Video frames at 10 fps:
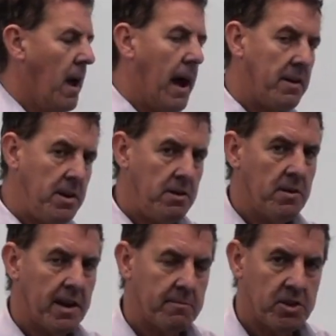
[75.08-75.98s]
I'm going to do it
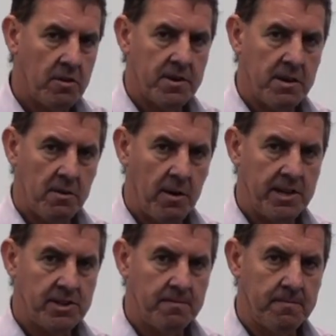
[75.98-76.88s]
like I'm solving an
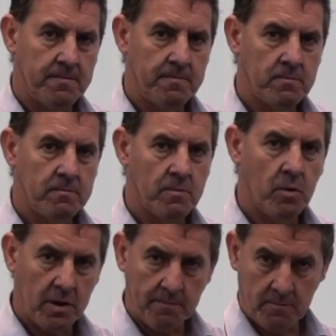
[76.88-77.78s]
equation.
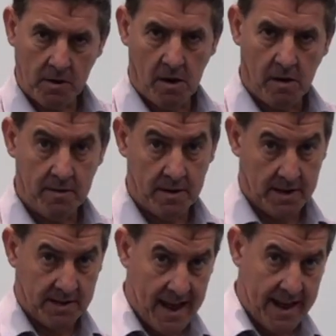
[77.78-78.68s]
All I've got
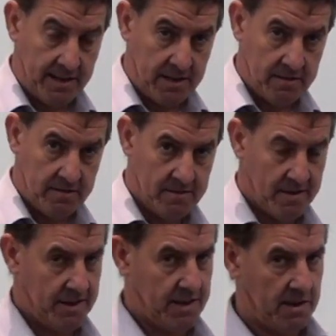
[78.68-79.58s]
is letters
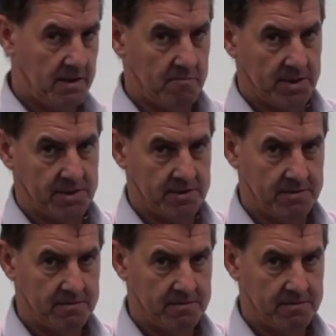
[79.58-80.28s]
instead of numbers.